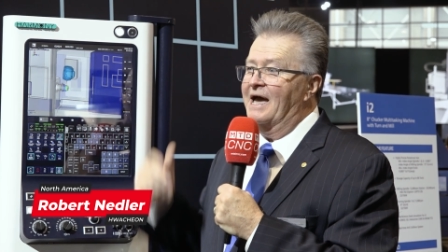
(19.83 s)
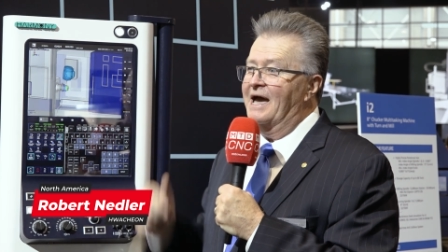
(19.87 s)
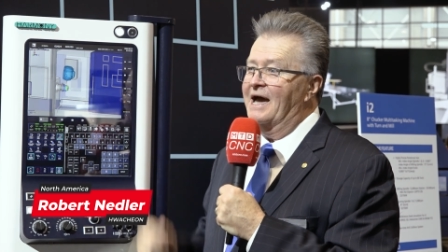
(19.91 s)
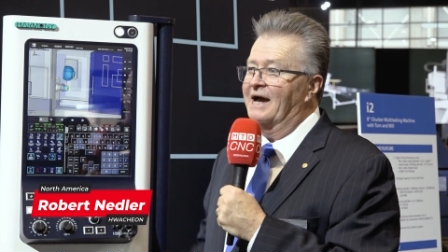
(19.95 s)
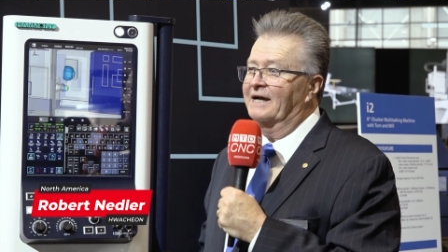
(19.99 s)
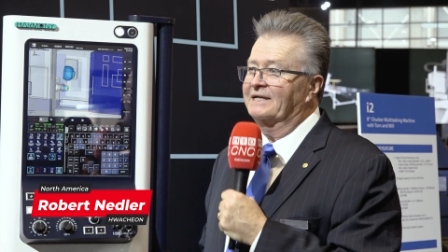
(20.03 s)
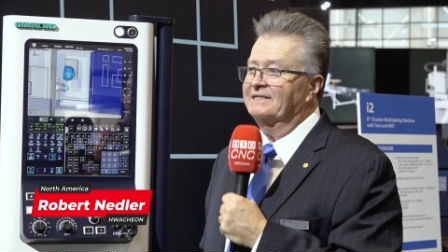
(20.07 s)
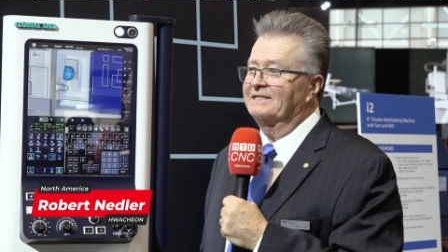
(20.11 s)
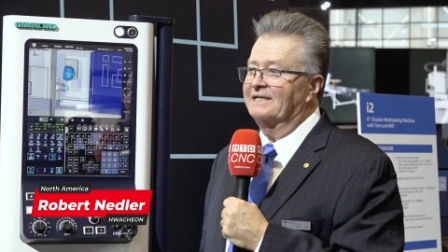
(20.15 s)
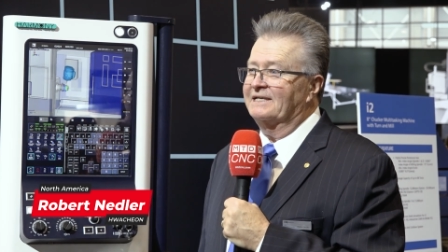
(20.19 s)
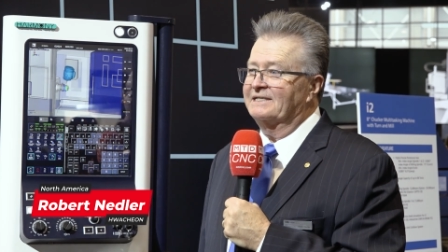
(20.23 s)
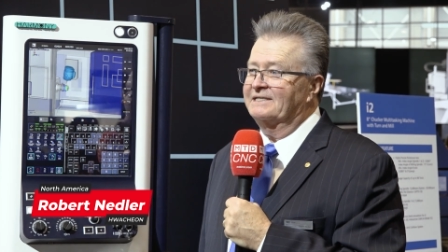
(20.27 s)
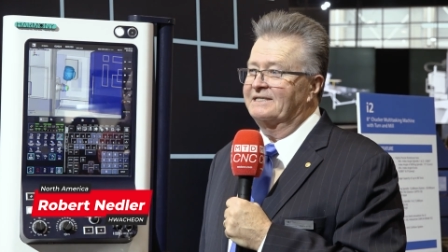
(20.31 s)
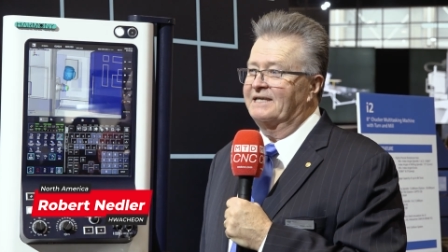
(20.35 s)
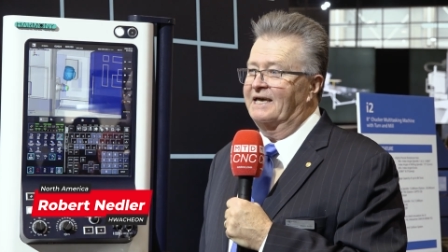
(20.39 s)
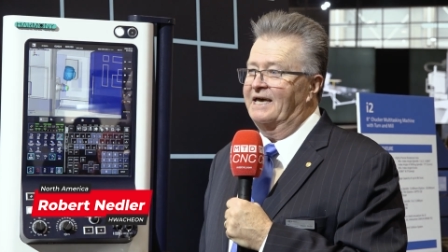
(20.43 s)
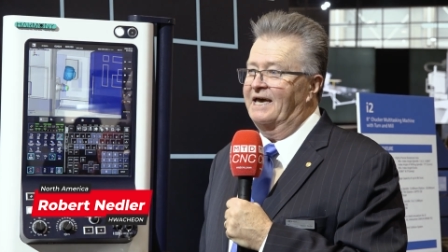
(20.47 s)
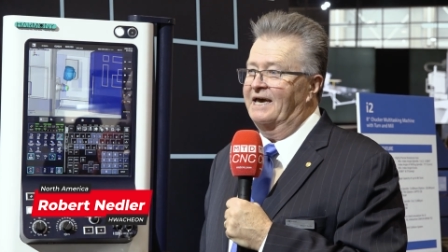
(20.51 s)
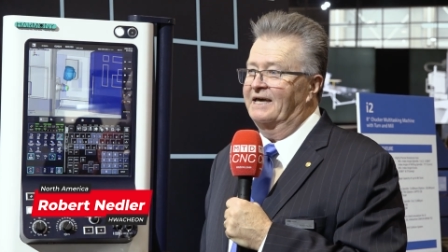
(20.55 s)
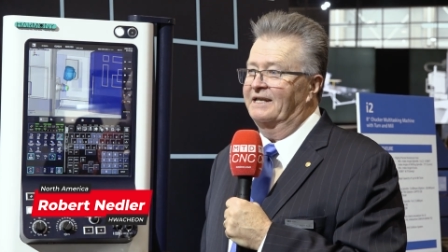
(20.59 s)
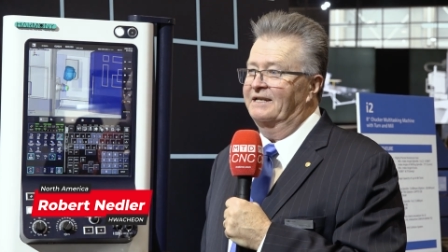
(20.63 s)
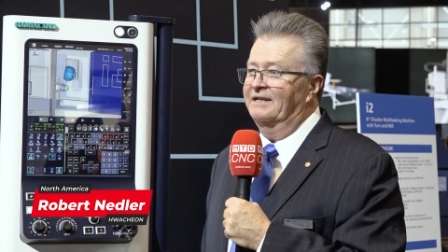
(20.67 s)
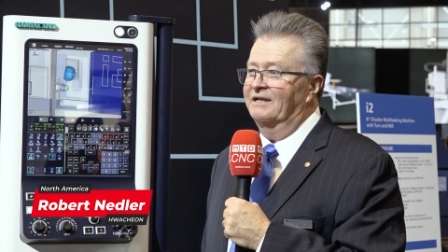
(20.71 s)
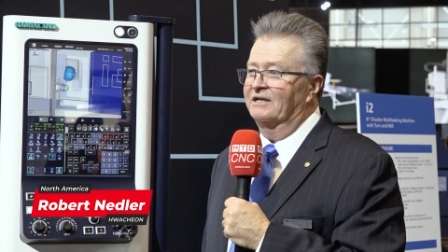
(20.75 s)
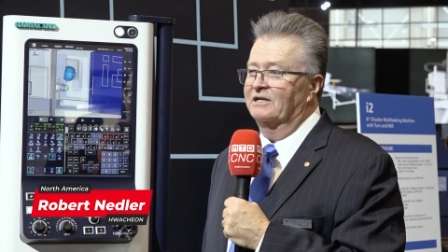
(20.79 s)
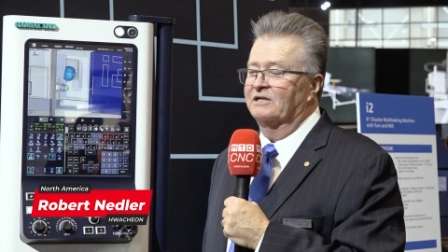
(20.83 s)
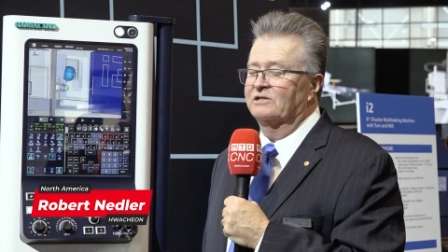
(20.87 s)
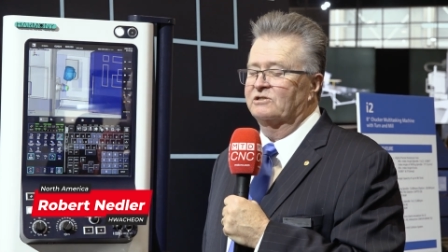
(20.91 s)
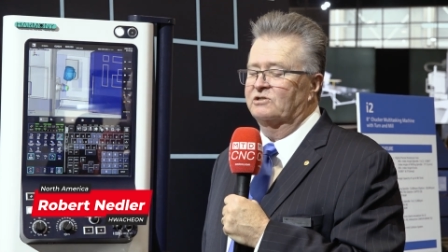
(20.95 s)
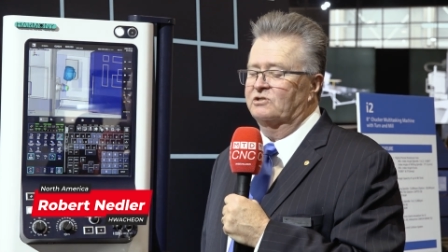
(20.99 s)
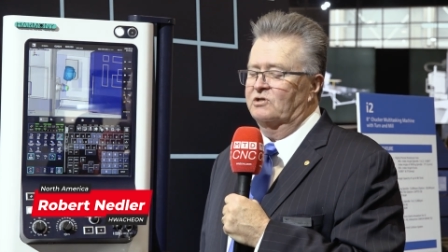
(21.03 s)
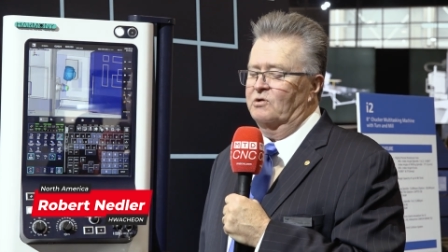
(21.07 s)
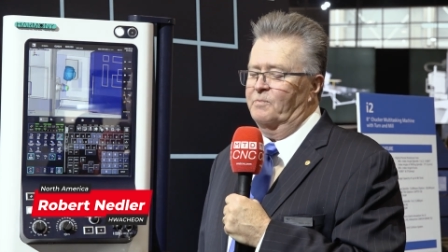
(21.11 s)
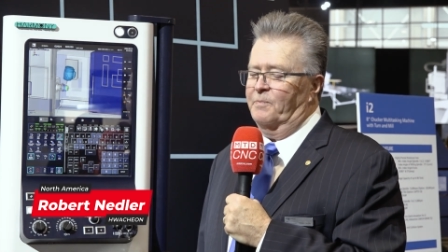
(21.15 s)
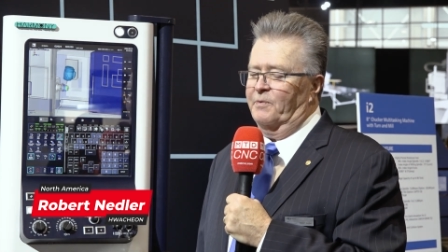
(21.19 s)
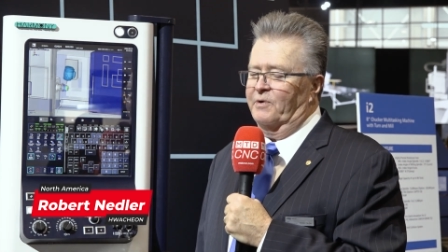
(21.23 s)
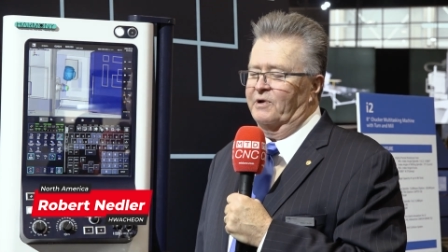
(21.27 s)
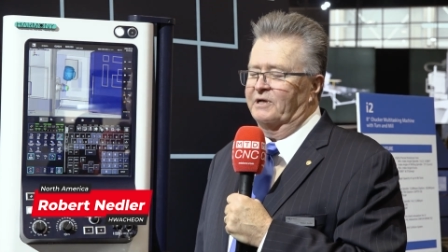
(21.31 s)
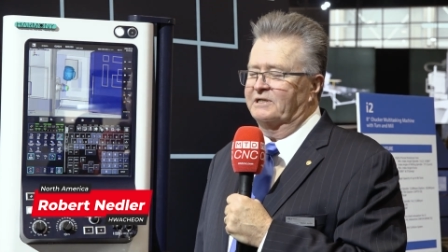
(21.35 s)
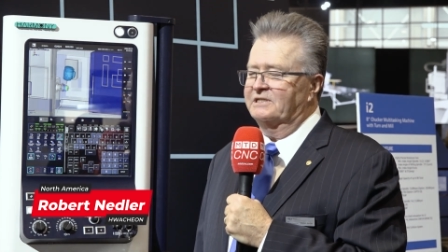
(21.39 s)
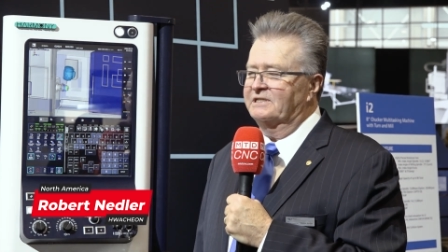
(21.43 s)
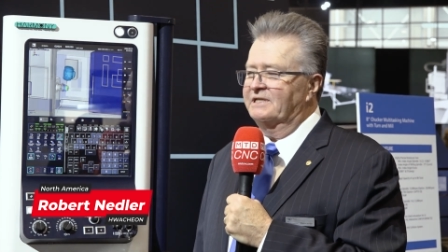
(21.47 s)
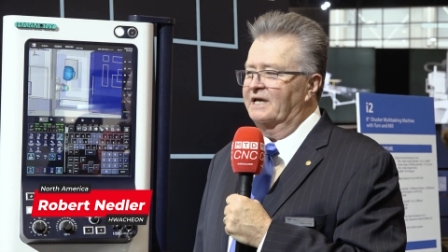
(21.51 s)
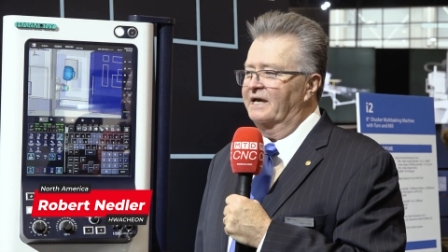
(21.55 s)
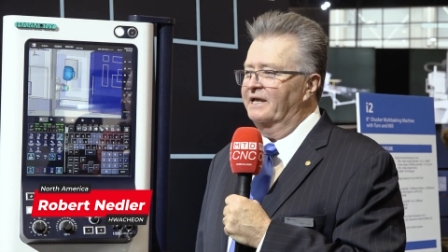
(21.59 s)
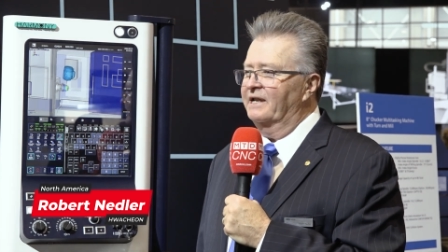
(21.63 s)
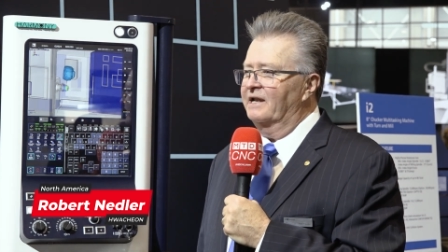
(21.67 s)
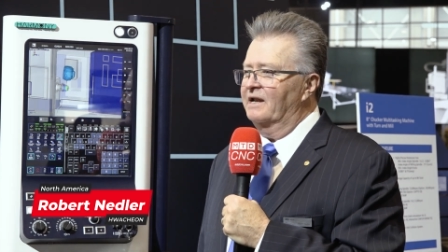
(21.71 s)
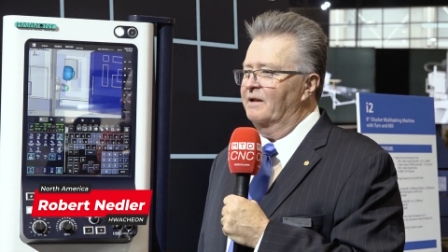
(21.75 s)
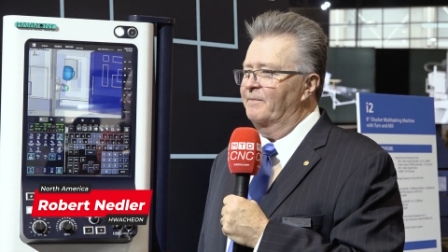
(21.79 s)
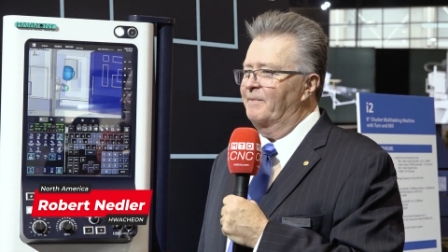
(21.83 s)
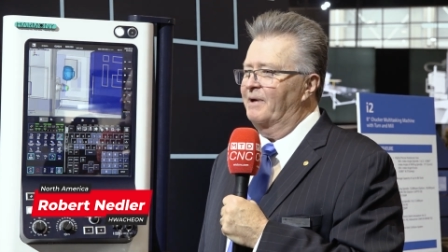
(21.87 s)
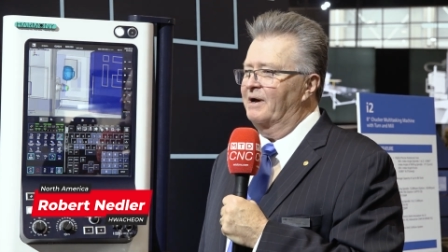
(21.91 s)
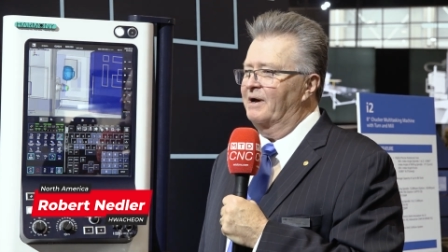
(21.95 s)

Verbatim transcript: axis head. Super excited